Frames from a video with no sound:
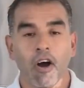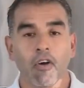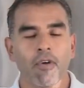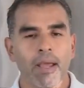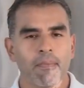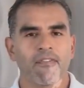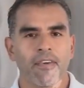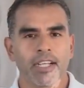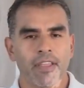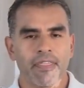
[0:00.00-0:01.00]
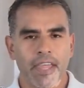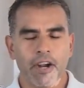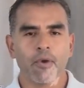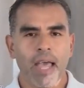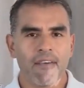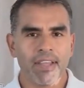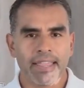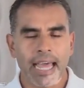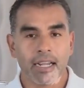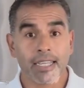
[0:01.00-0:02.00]
All right, my friends, and there you have
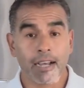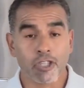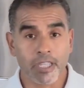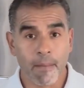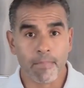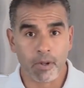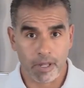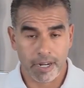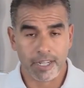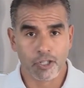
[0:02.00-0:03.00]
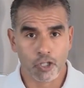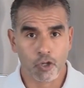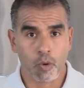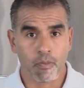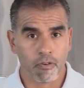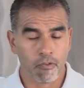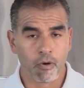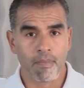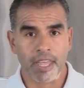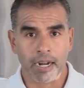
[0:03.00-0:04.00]
it. That is how simple it is to
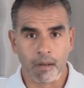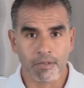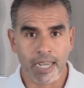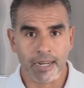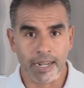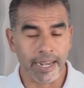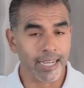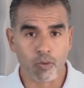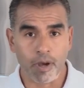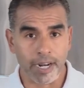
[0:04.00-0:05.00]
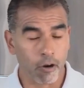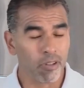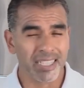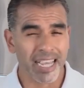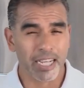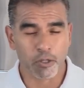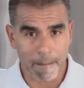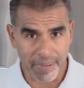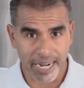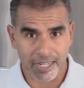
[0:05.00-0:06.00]
perform that update. And guess what? It only takes
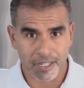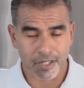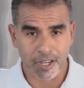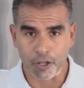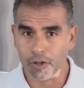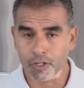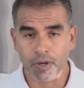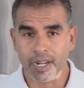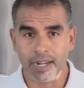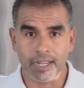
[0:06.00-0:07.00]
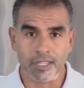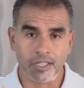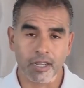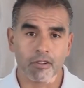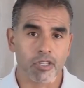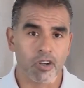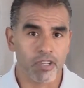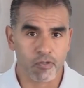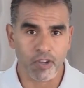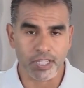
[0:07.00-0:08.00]
minutes and you could do it in a single
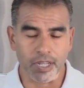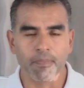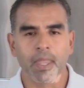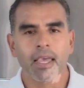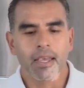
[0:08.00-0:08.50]
service visit.